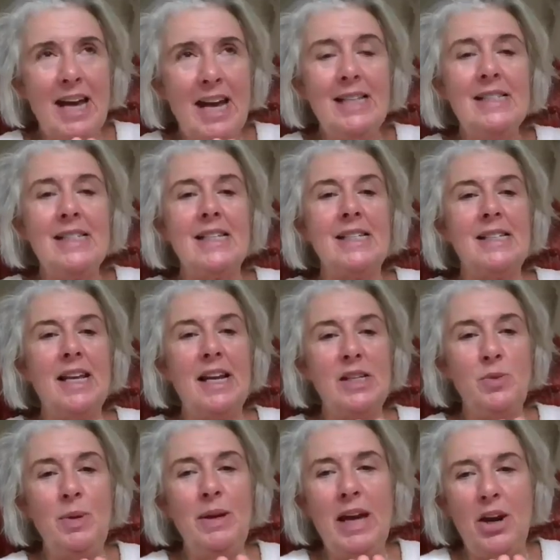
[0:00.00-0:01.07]
tells us that
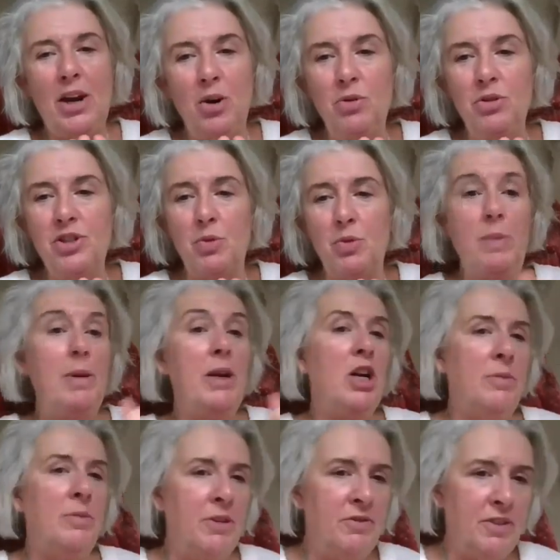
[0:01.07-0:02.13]
as we get older, we
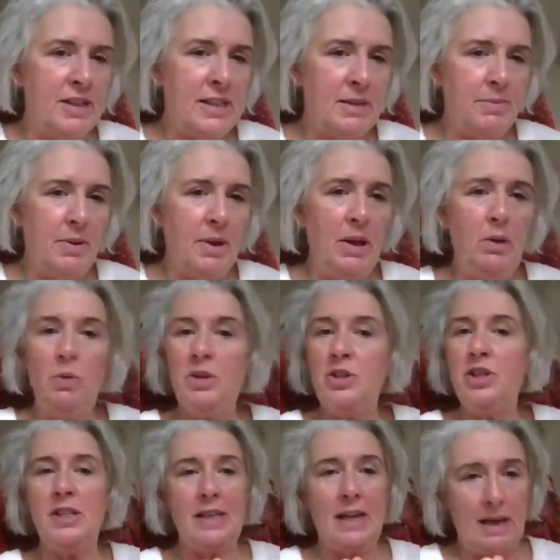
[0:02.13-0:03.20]
become invisible, which
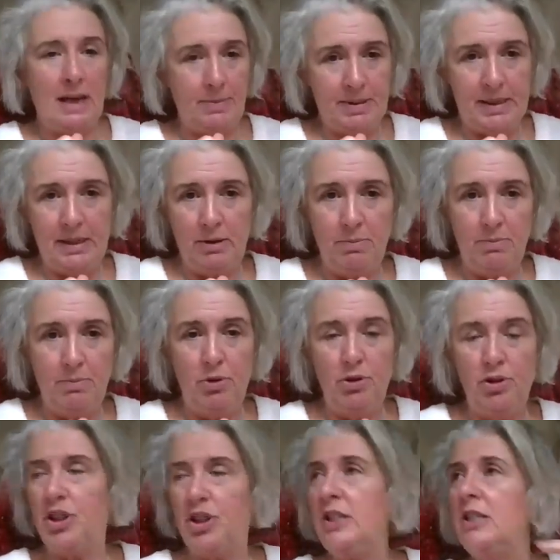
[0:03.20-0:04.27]
is absolute
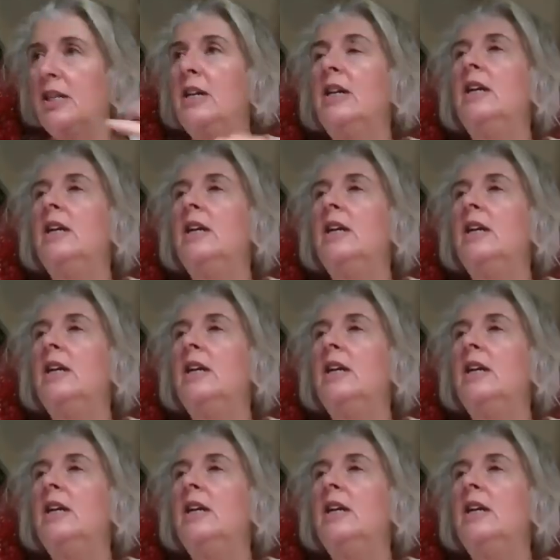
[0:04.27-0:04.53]
bullshit.